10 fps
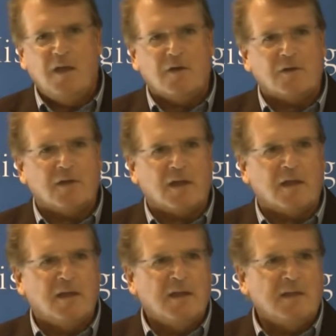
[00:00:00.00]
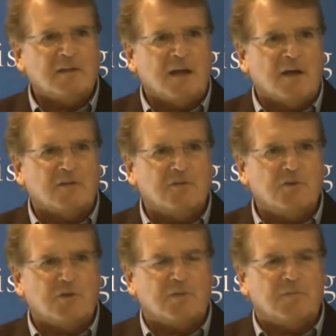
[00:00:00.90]
Okay. Now
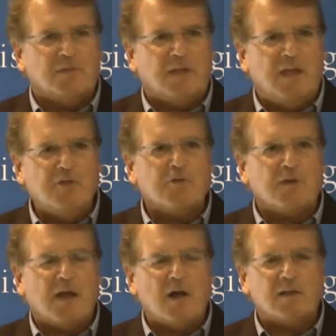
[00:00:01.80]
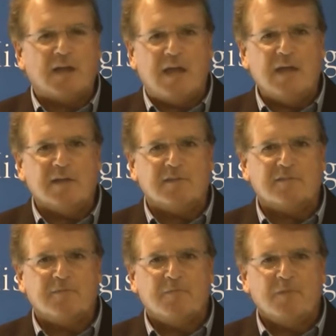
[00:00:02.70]
you could either Holiday
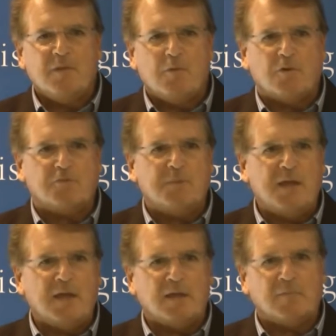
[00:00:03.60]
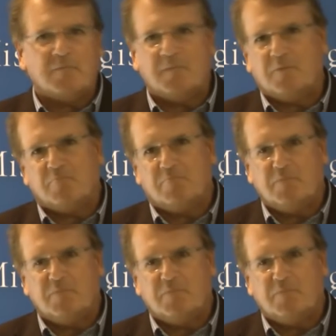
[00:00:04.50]
Inns was being,